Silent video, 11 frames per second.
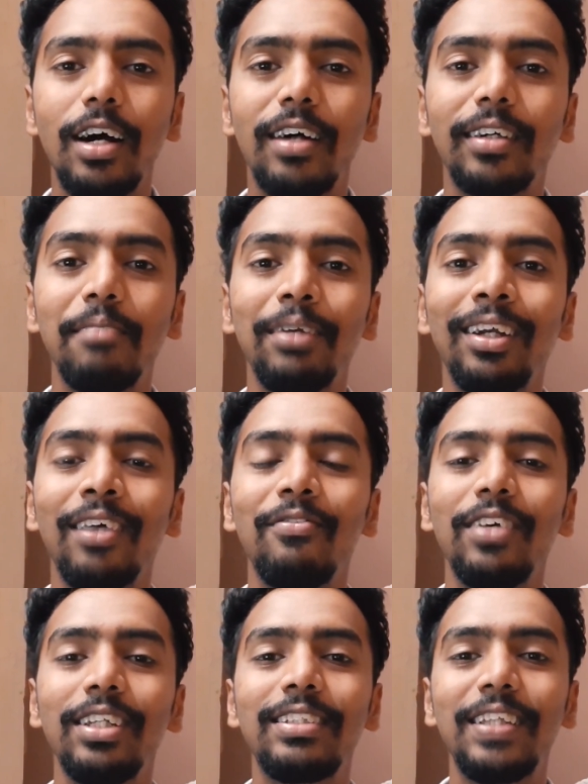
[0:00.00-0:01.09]
are coming up
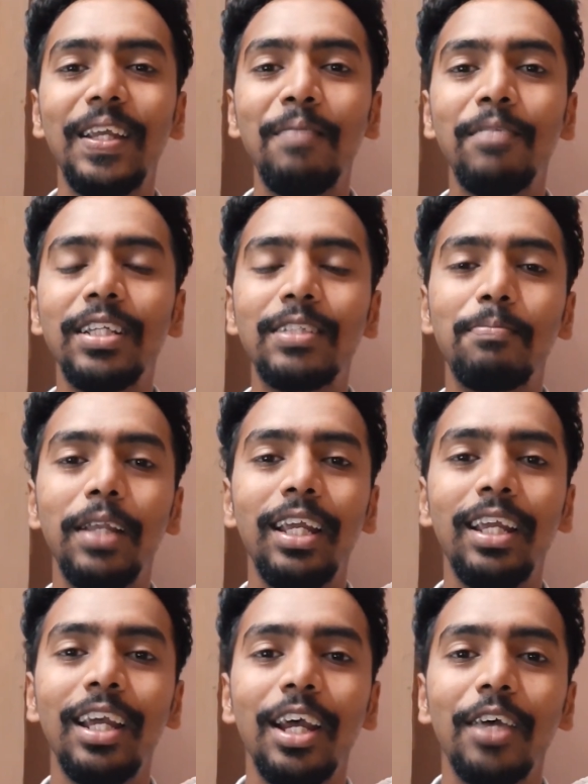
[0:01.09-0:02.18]
with same
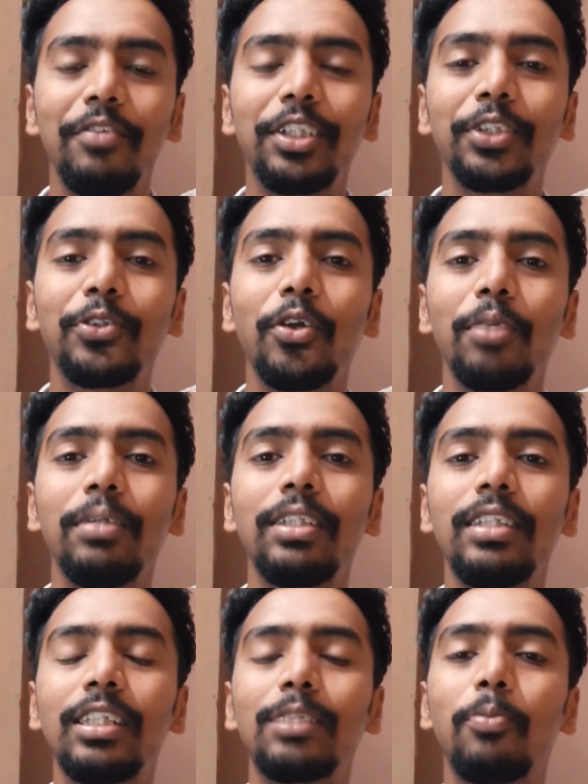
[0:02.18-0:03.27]
display, which is gonna be
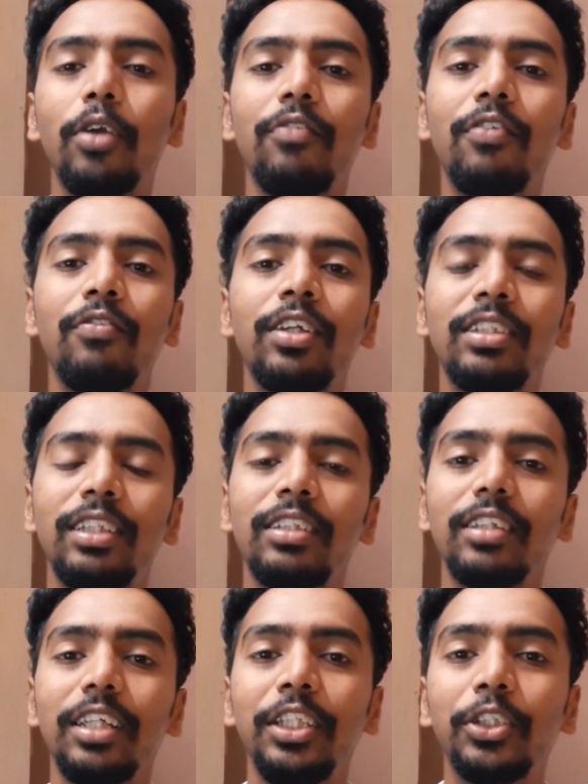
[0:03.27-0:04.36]

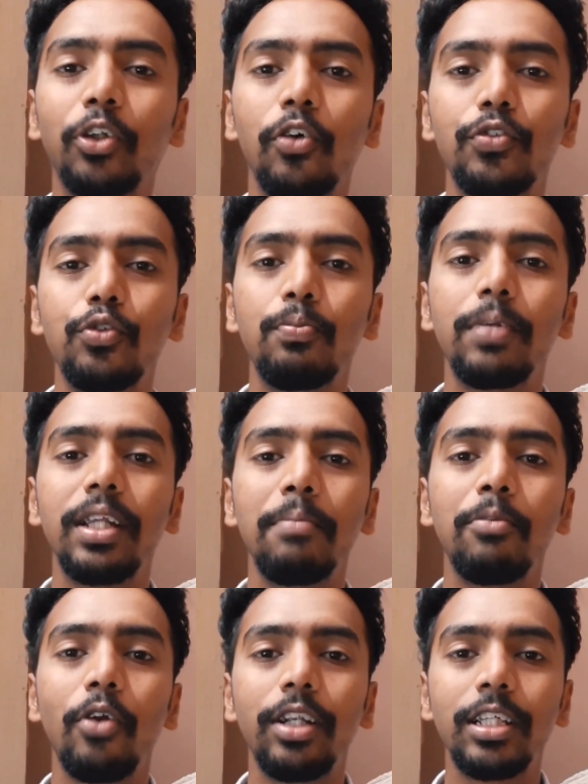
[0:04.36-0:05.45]
6.56 inch of Super
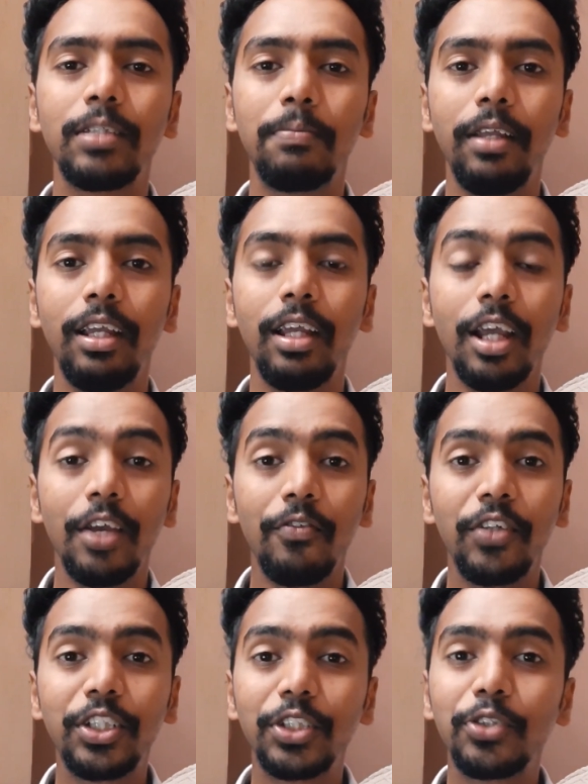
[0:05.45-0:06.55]
AMOLED display,
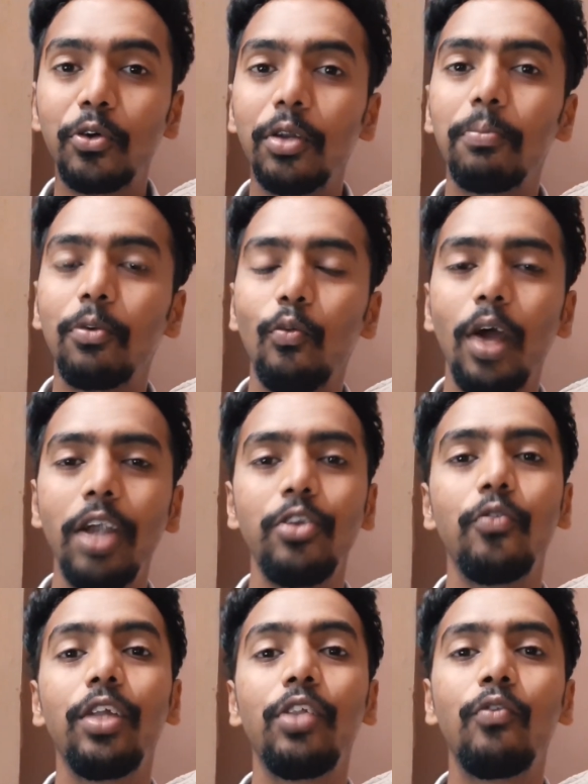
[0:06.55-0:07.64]
which is gonna provide you with